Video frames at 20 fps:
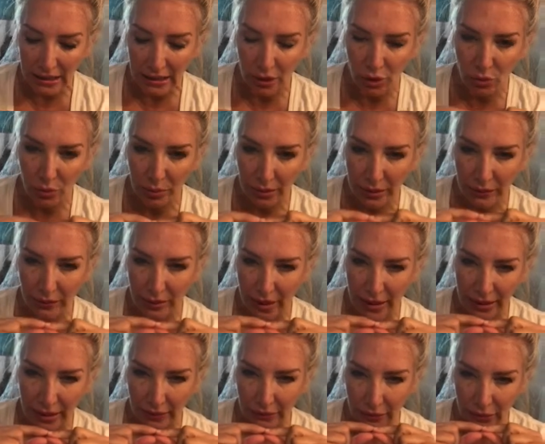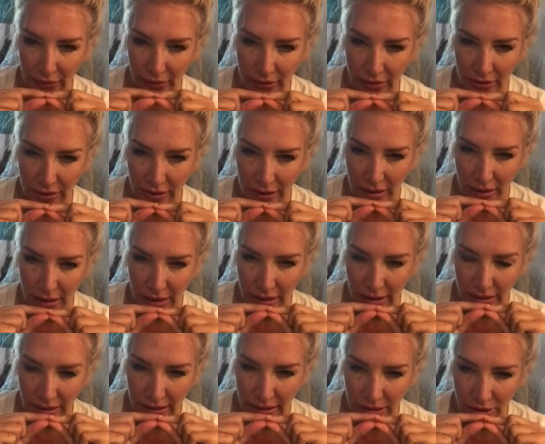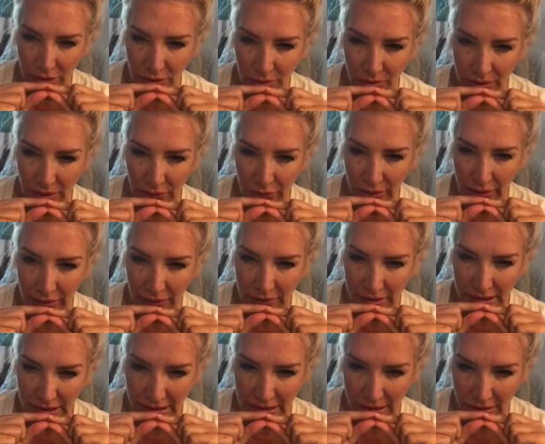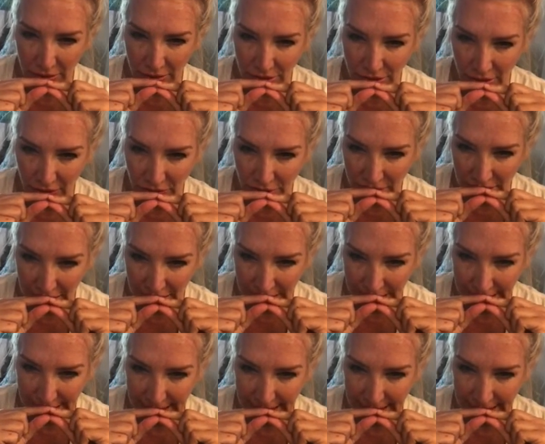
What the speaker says: little bit of light, if you can do enough forgiveness inside yourself, just